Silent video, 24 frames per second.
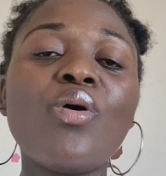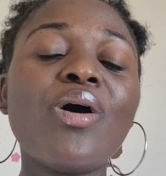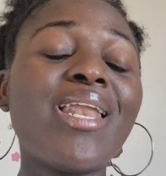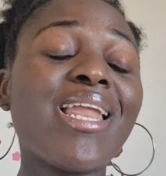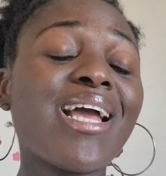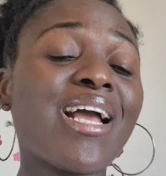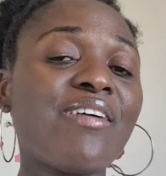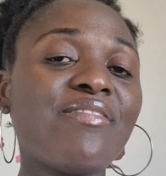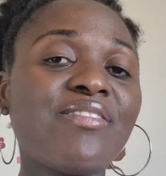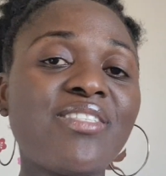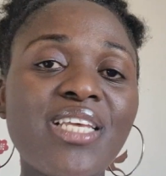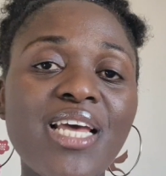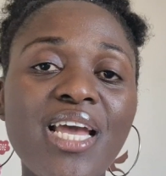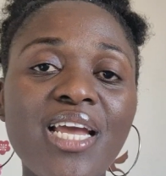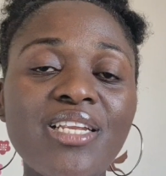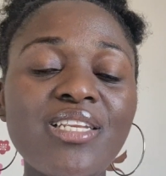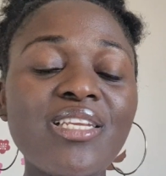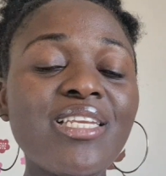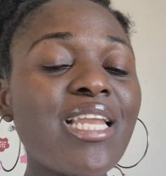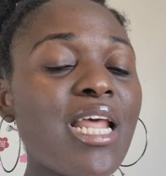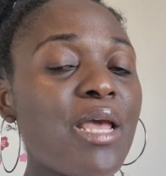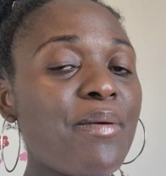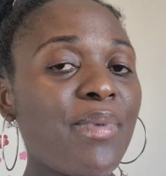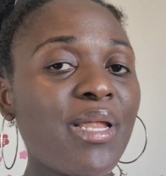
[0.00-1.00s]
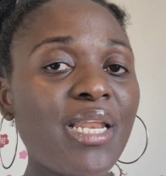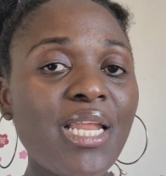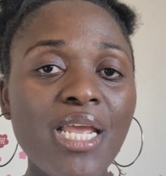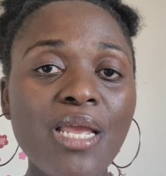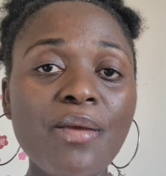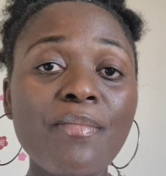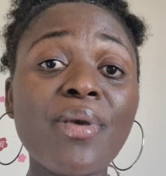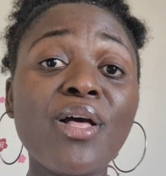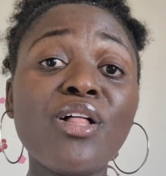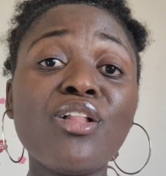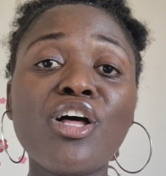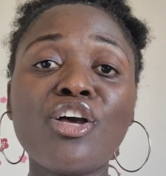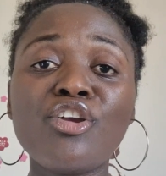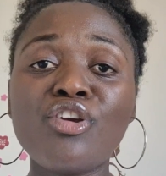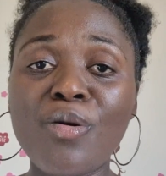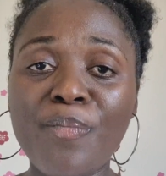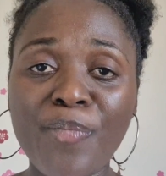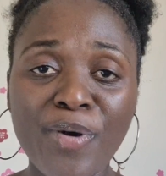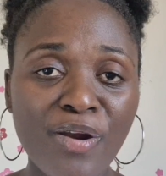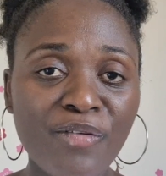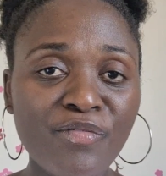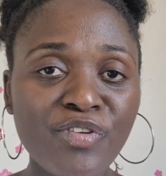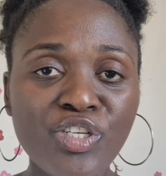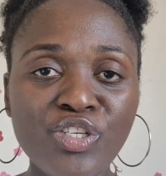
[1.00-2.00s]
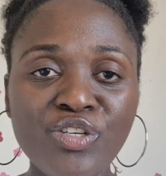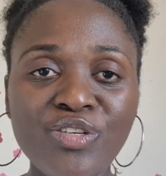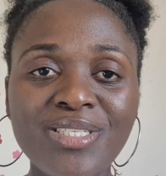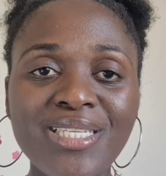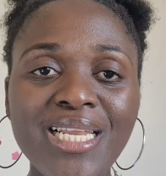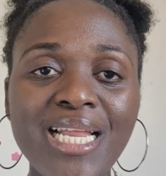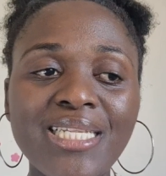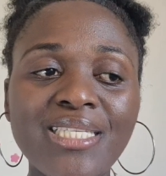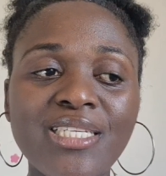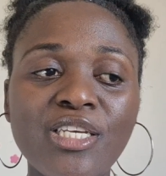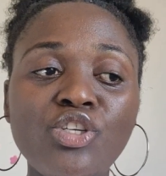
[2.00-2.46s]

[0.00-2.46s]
like I've said, name and email, and you're part of the newsletter.